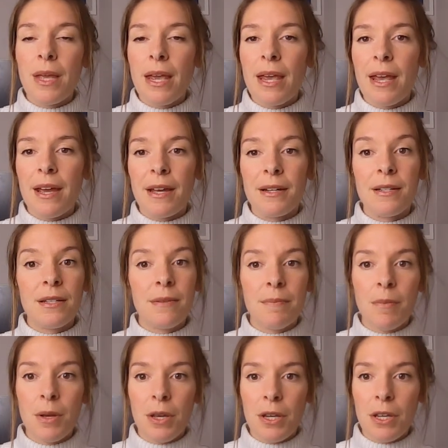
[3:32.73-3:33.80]
And,
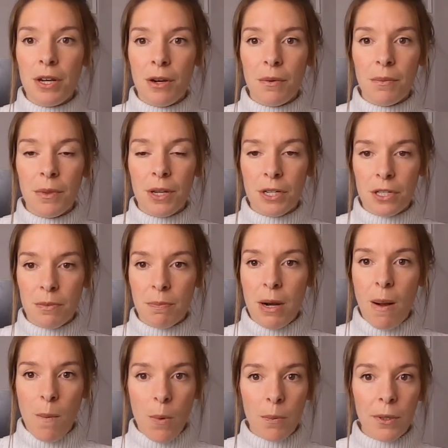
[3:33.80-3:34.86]
there's
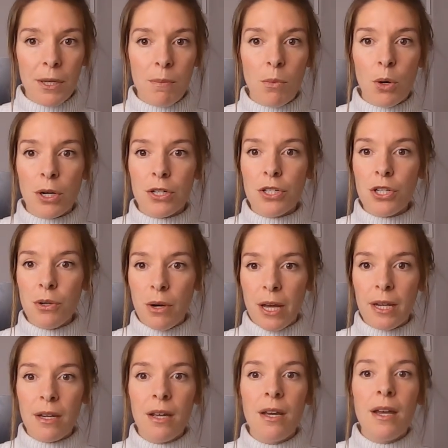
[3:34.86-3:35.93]
probably more to
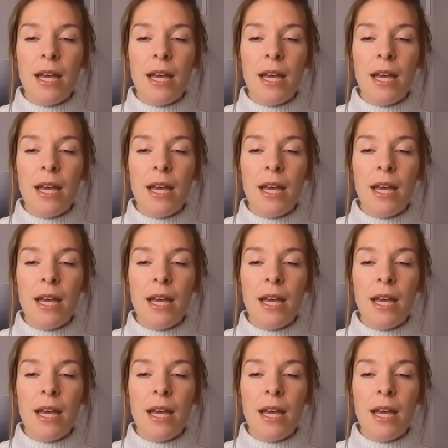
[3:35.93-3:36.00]
it.